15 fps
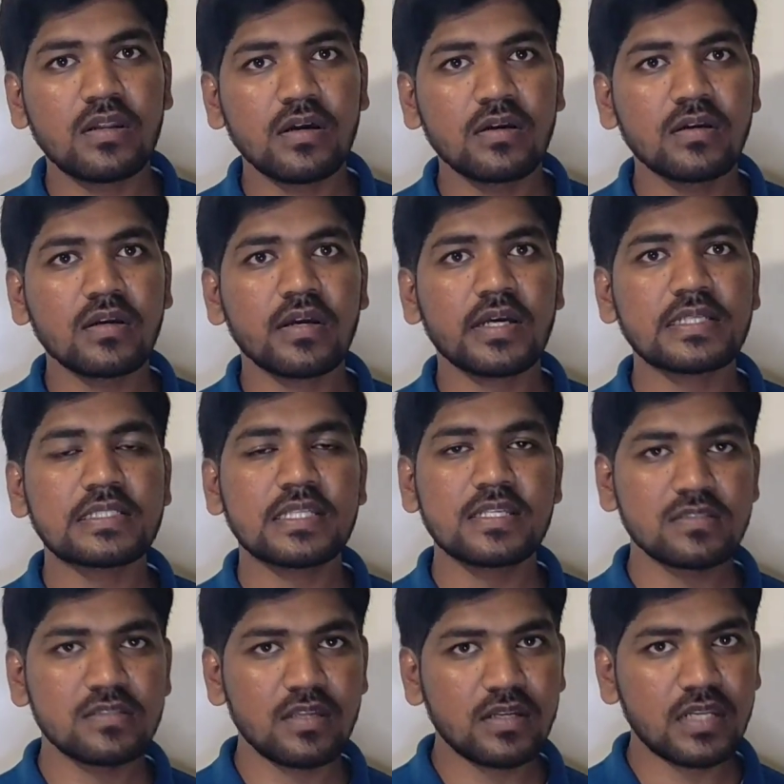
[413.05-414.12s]
tongue
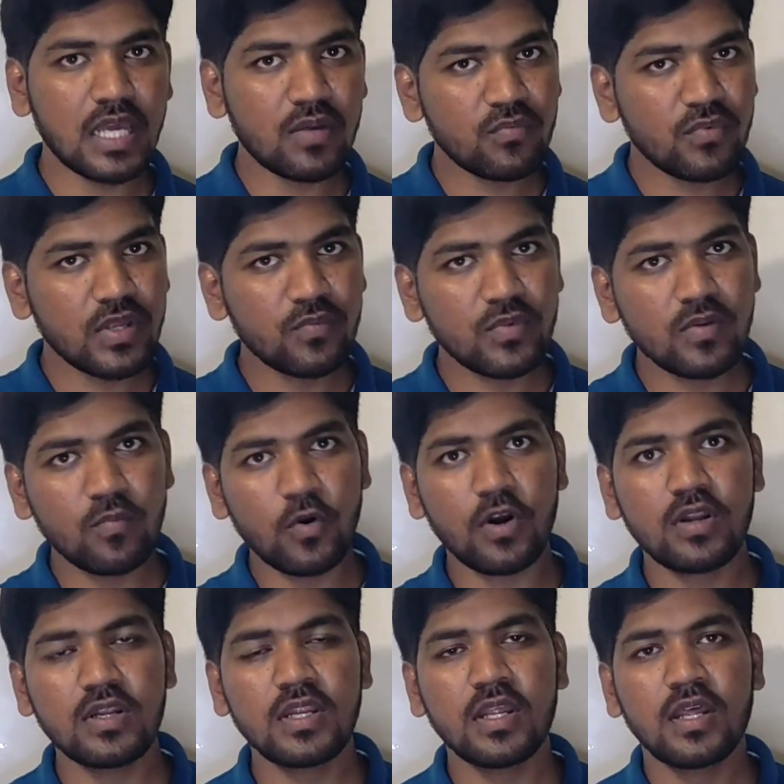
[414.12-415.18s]
since the time when we
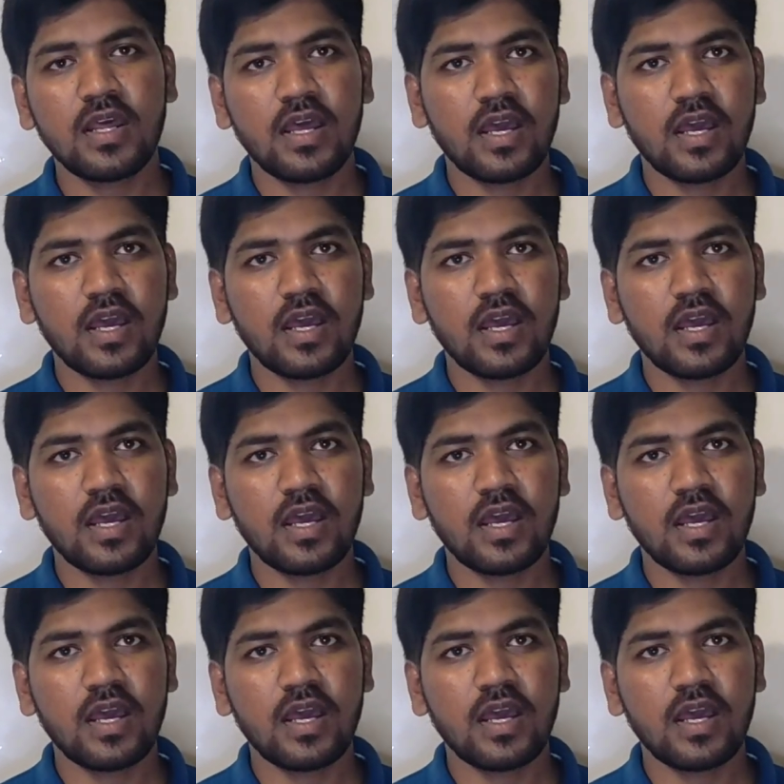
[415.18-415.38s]
born,